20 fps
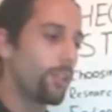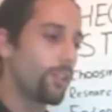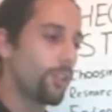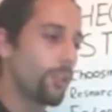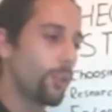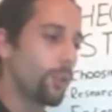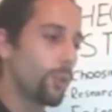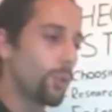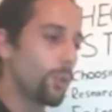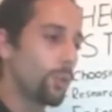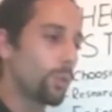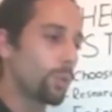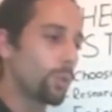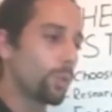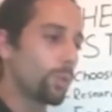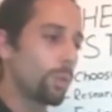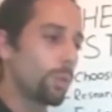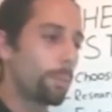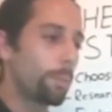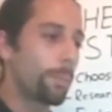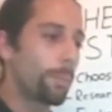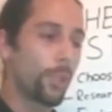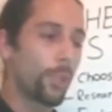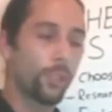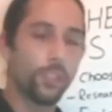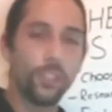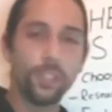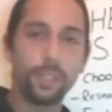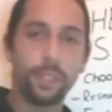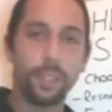you
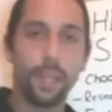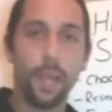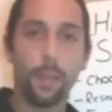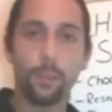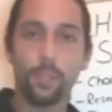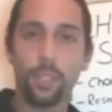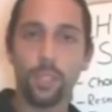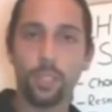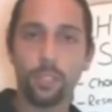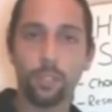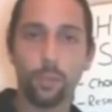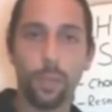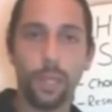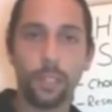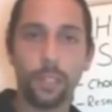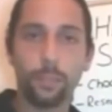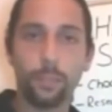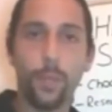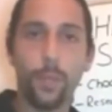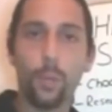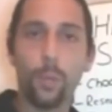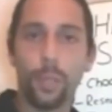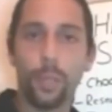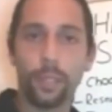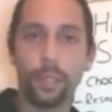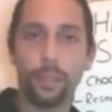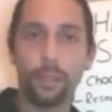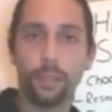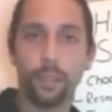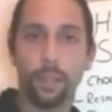purchase the option at the right
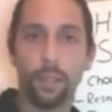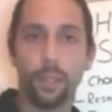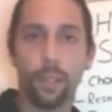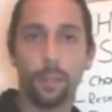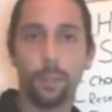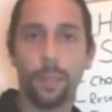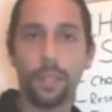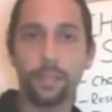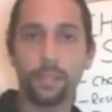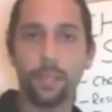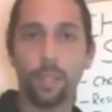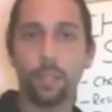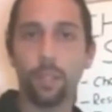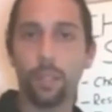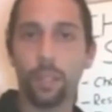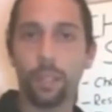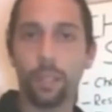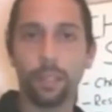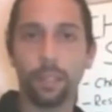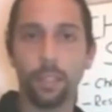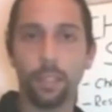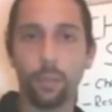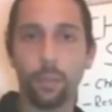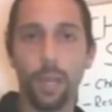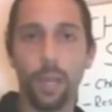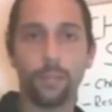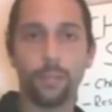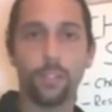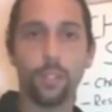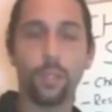moment, based on looking at the
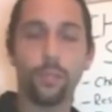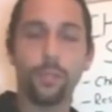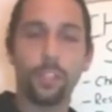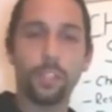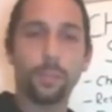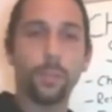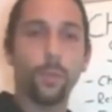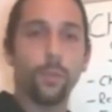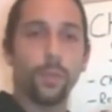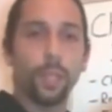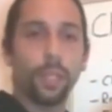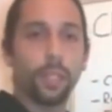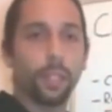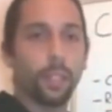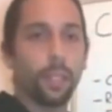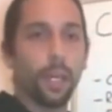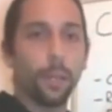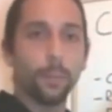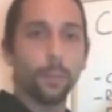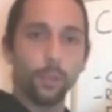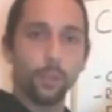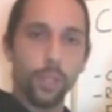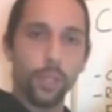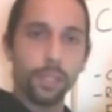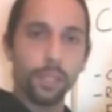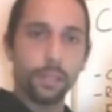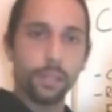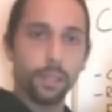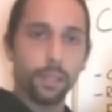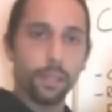graph. So if it's moving in an
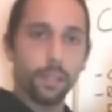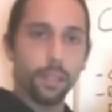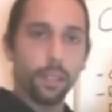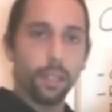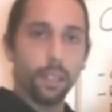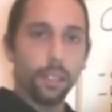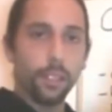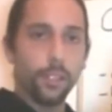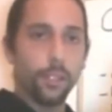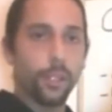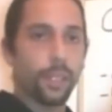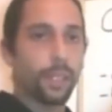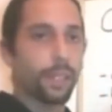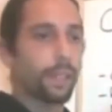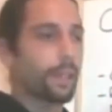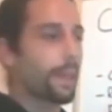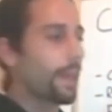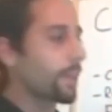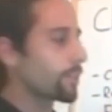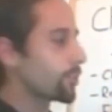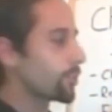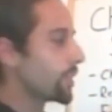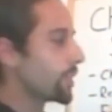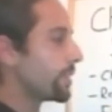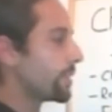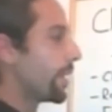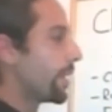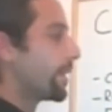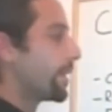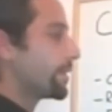uptrend, you're going to catch
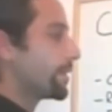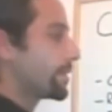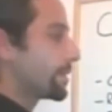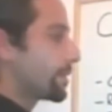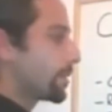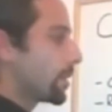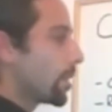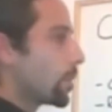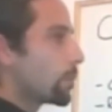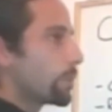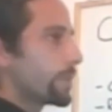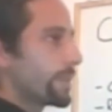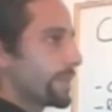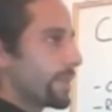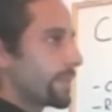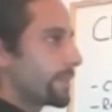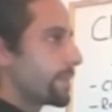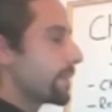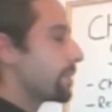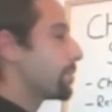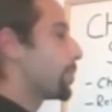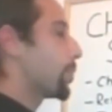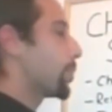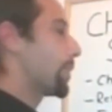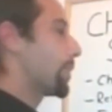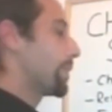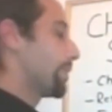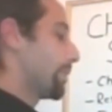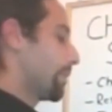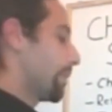it at its low resistance
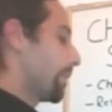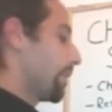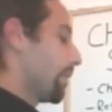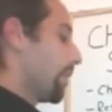point.